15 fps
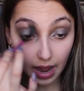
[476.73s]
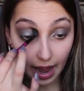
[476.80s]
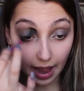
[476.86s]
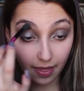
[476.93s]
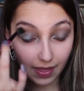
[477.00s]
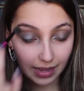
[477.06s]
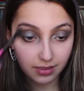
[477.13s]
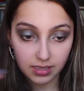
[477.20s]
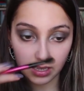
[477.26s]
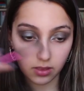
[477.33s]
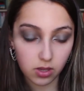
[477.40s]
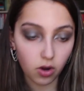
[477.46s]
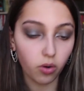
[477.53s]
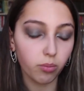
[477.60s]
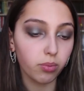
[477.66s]
and that's like
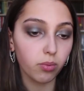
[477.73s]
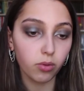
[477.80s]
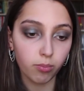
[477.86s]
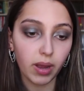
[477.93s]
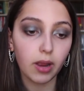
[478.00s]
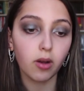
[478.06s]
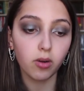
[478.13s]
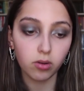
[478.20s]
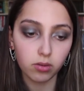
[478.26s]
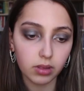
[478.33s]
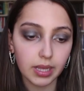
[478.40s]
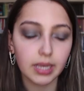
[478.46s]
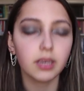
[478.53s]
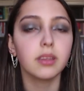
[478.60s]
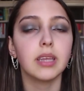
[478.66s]
the own my
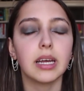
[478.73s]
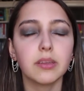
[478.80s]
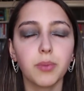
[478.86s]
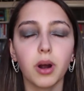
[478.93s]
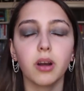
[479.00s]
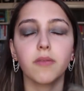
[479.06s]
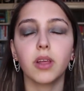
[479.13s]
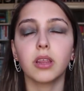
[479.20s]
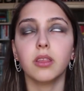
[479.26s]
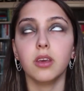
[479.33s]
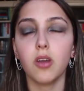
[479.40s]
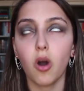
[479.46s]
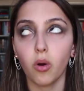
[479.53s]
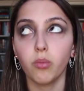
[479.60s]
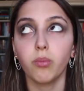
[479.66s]
like that's part of like
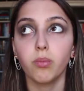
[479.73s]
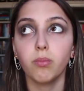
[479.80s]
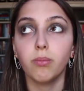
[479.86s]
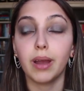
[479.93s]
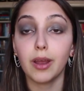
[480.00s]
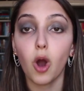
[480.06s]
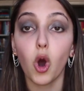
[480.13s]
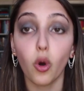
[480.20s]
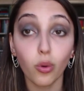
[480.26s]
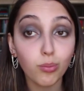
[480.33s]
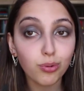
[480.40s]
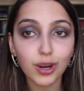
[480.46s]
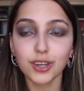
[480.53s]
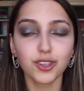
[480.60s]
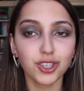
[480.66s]
the own my own
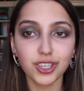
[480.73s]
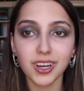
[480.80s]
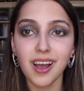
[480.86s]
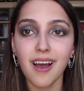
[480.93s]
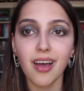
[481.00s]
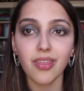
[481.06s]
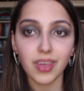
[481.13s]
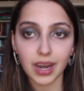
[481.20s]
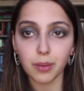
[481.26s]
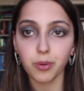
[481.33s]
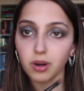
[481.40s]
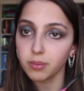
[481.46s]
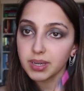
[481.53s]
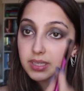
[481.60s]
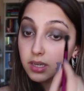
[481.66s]
pressure that I
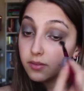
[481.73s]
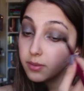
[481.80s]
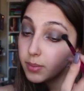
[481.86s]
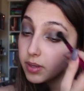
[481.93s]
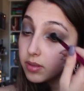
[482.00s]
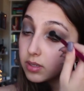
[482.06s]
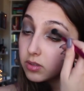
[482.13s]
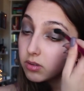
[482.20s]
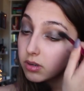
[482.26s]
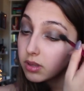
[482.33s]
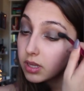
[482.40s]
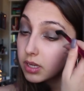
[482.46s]
put on myself about these sort of